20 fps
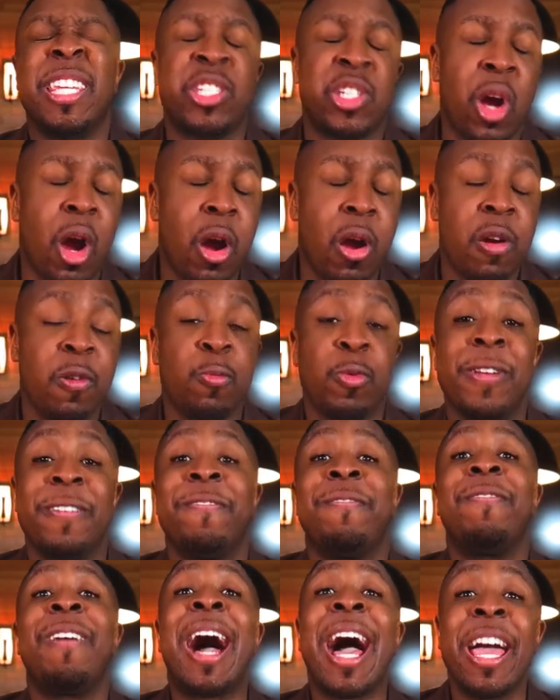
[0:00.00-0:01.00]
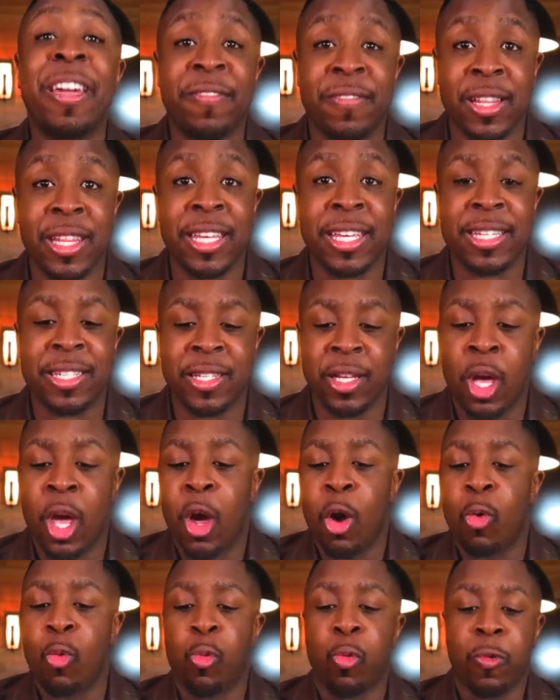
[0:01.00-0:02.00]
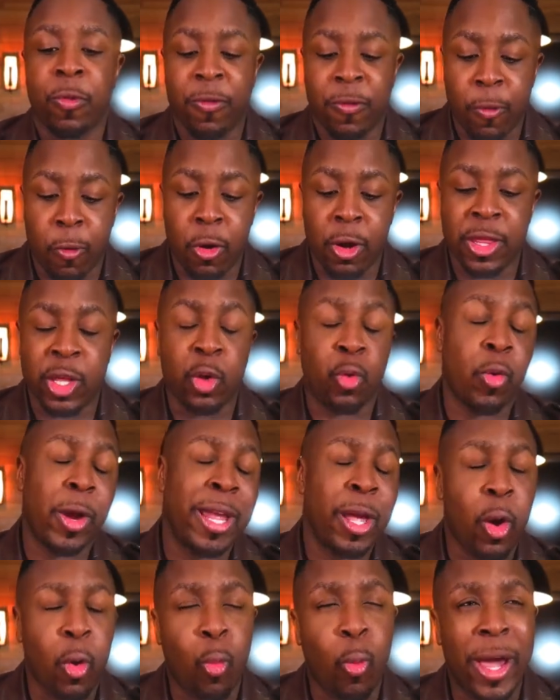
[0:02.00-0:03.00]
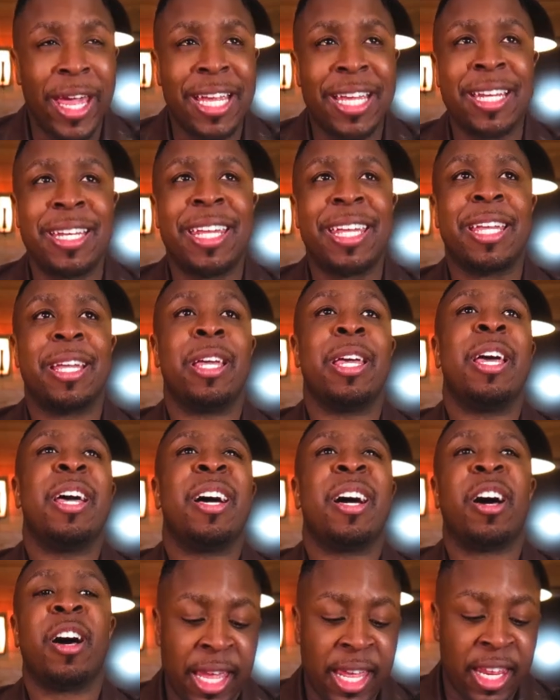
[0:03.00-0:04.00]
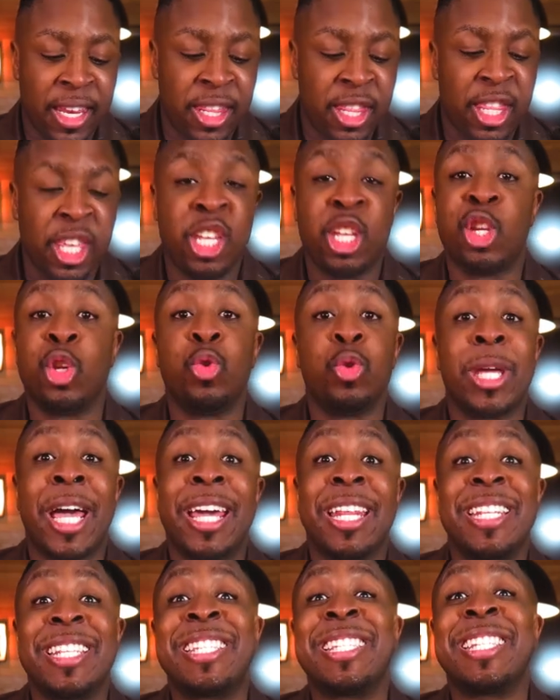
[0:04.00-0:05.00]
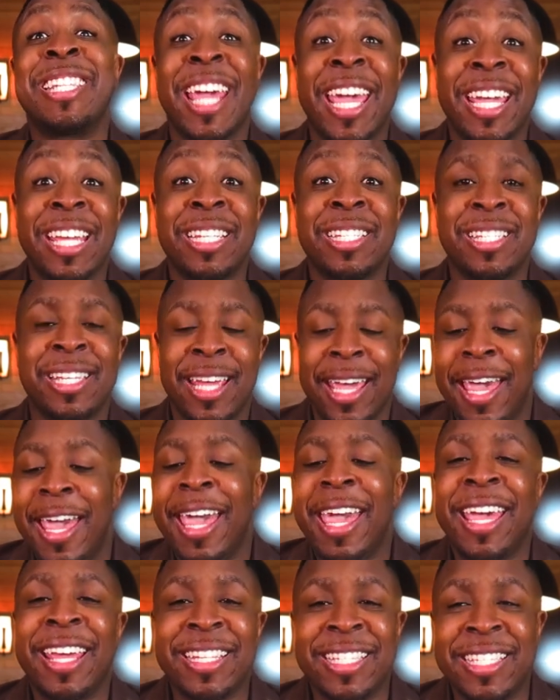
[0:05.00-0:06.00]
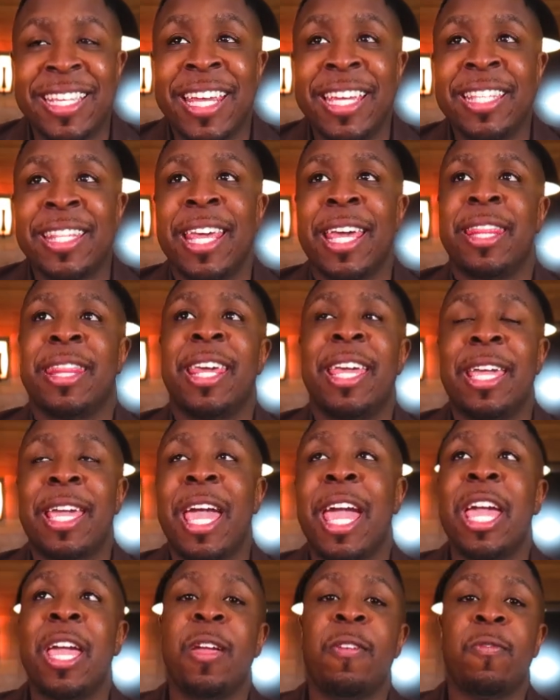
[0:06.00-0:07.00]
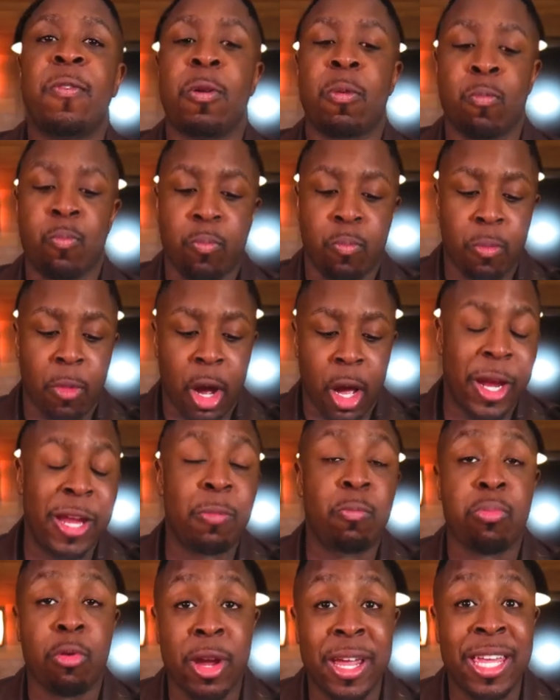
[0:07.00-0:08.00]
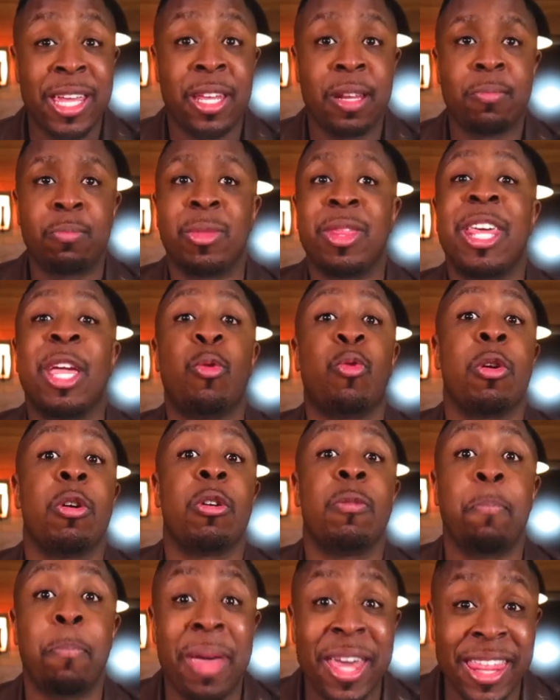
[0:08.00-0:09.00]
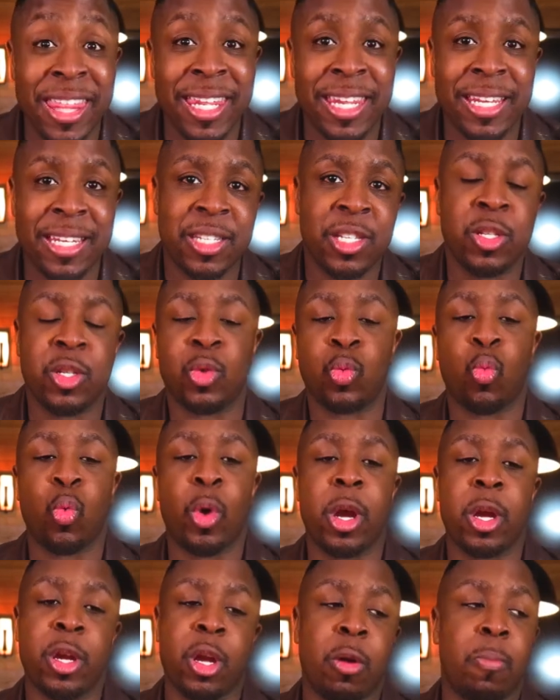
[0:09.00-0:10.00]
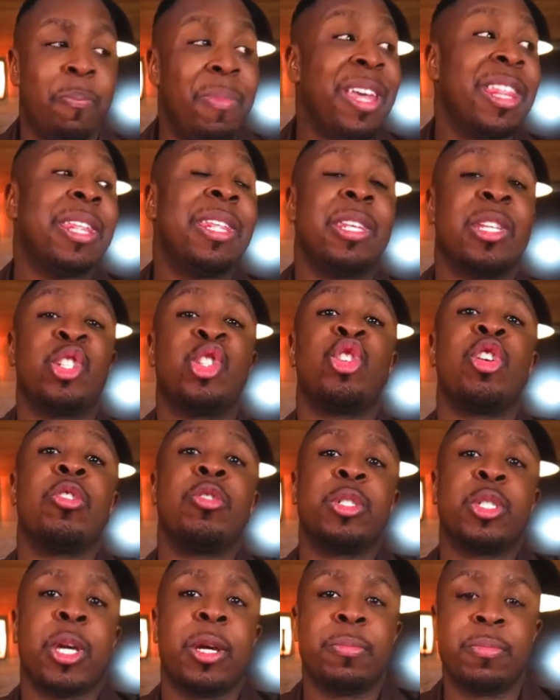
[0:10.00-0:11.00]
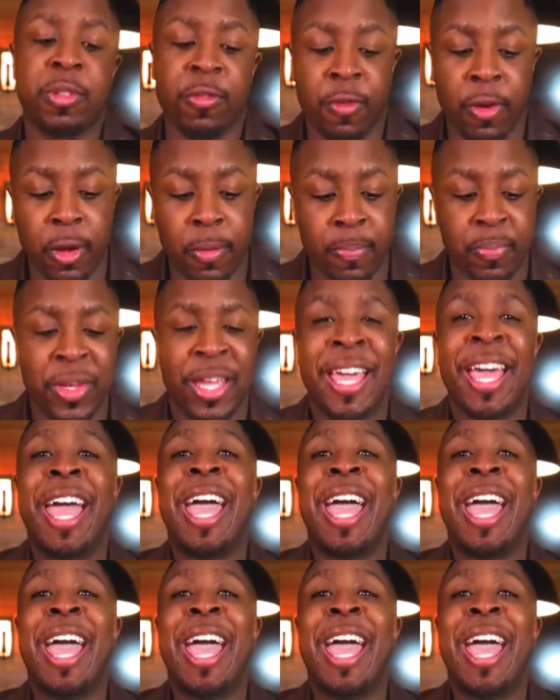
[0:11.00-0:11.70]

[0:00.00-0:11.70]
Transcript: These are revivalists for the Great Awakening in the United States. It said that they came from Great Britain. They were Methodists, is where your Methodist church comes from.